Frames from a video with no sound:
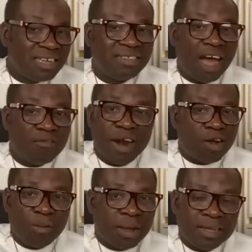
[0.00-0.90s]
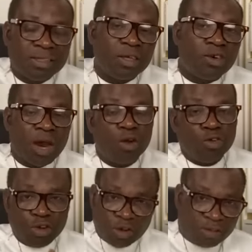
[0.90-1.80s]
These are very complicated things. You
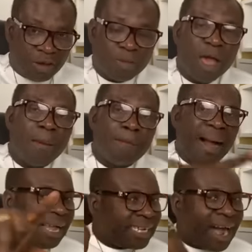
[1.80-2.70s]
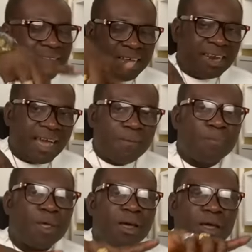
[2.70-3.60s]
cannot do it yourself. By chance, an idiot.